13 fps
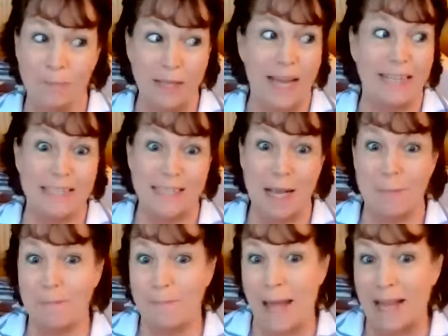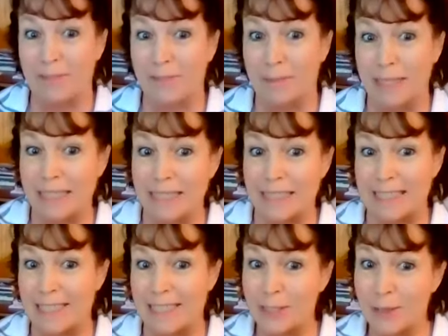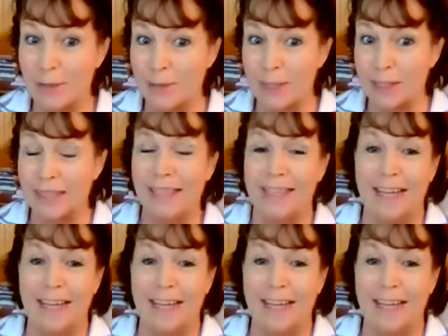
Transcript: I just got back from Kinsley's school.